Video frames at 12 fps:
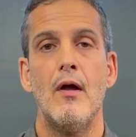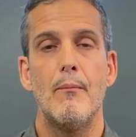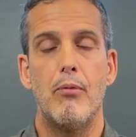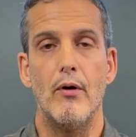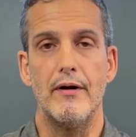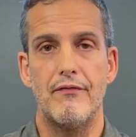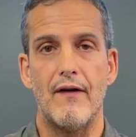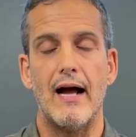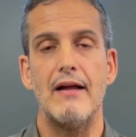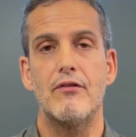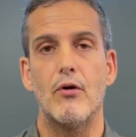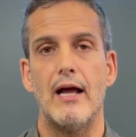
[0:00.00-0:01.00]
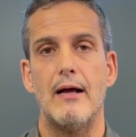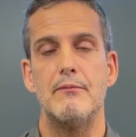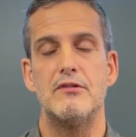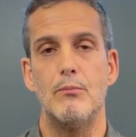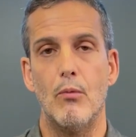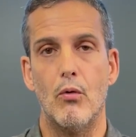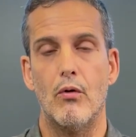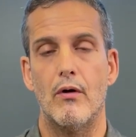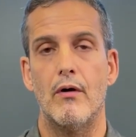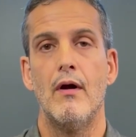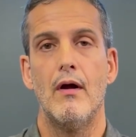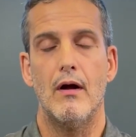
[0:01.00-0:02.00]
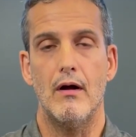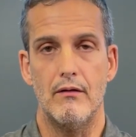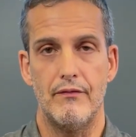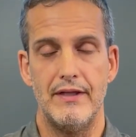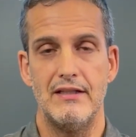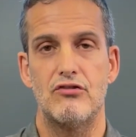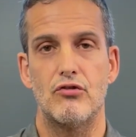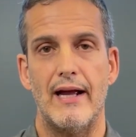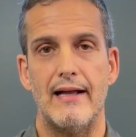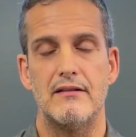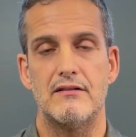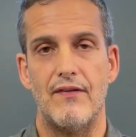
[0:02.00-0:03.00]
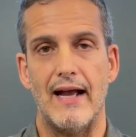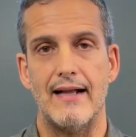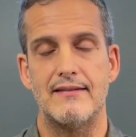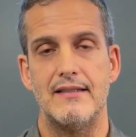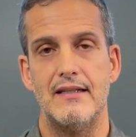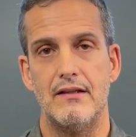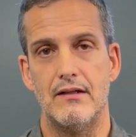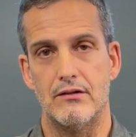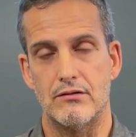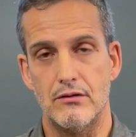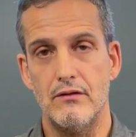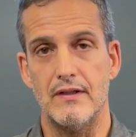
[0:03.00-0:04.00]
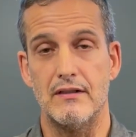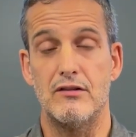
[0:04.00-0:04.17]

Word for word: 0.5 grams more of these trans fats in their serving.